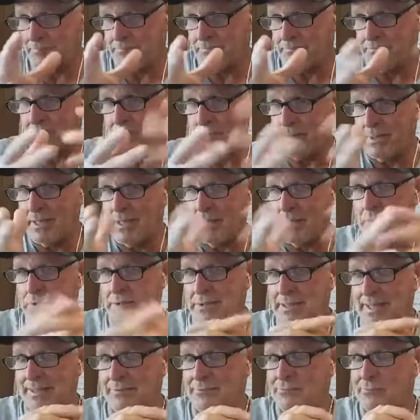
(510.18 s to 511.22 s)
for me was
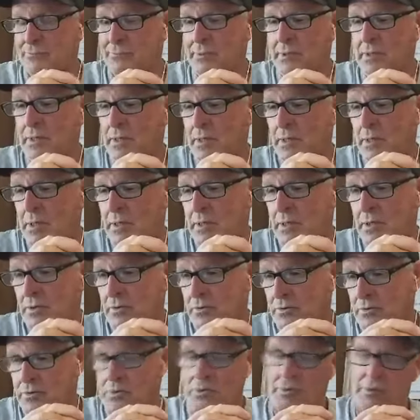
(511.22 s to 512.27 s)
like
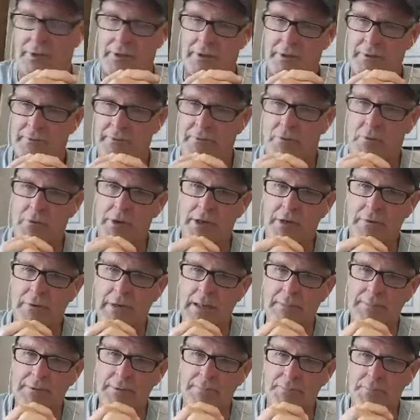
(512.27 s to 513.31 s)
240
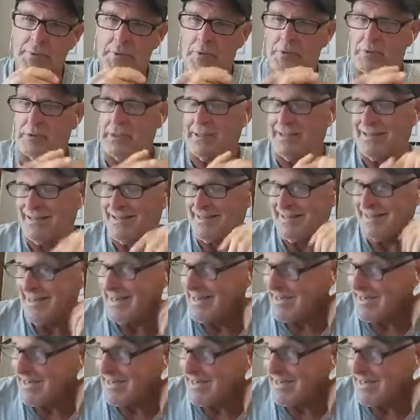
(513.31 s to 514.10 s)
grams of protein a day.